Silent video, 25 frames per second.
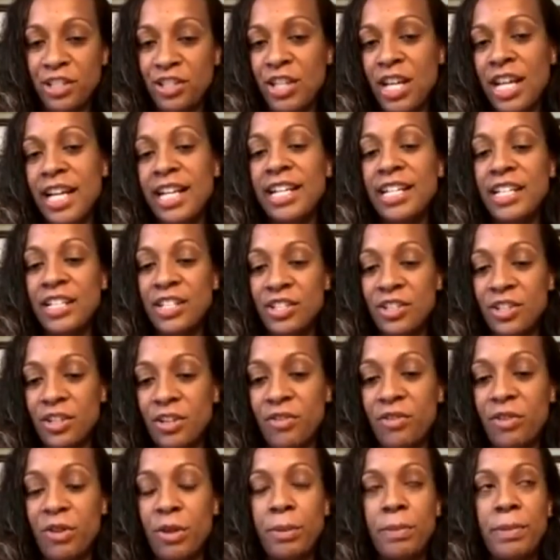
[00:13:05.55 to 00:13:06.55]
changed
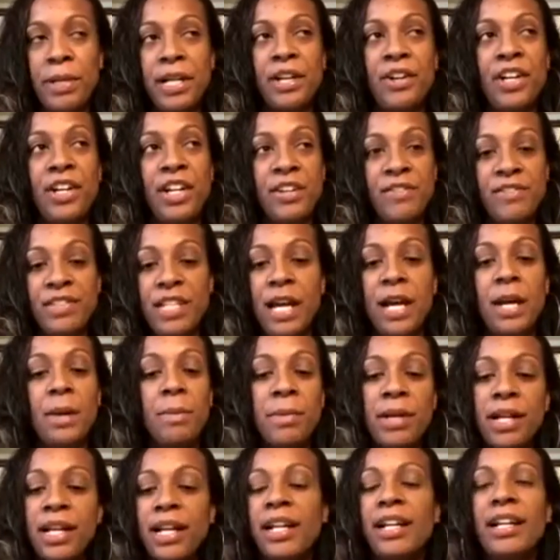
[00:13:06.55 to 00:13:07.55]
over a period of time
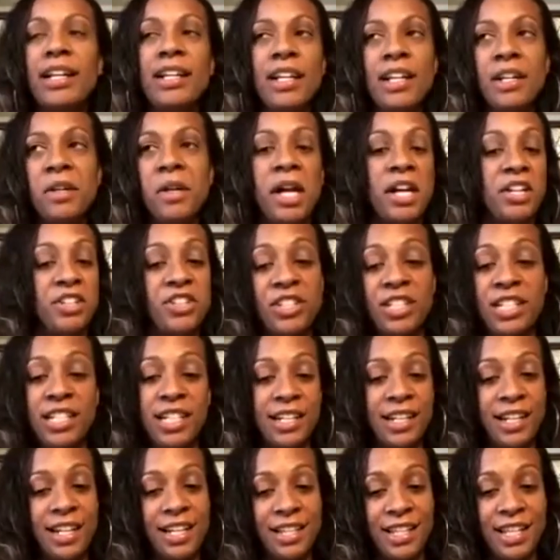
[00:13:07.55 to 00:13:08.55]
but how she
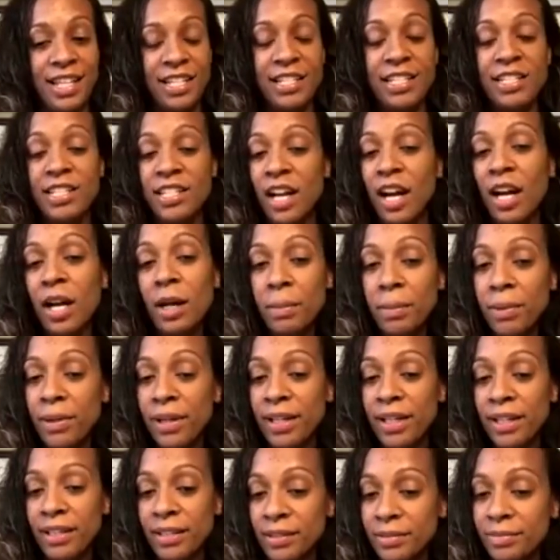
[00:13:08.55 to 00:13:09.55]
didn't let that stop
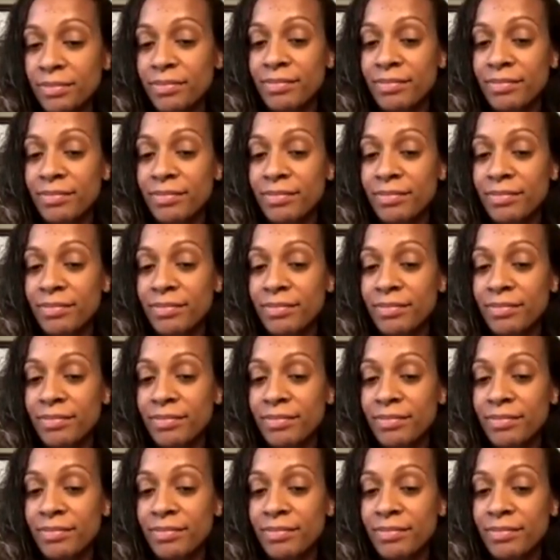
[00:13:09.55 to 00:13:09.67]
her